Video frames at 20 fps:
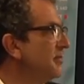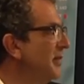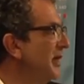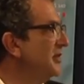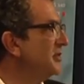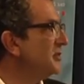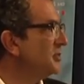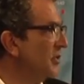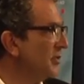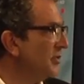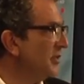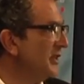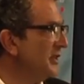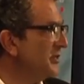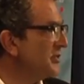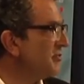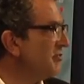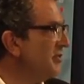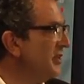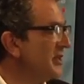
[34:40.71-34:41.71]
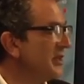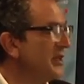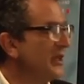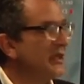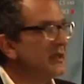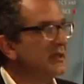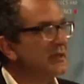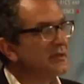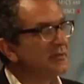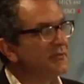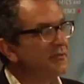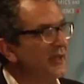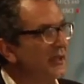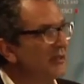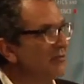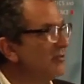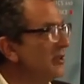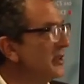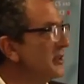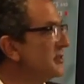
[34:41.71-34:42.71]
based on these three things,
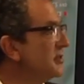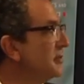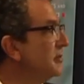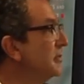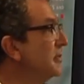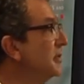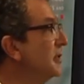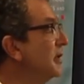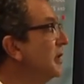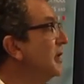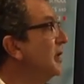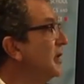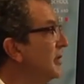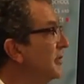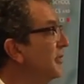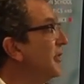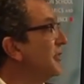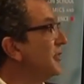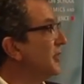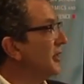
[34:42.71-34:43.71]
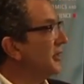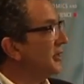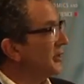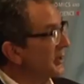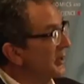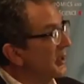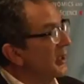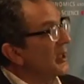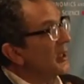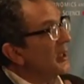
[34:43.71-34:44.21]
federalism, that the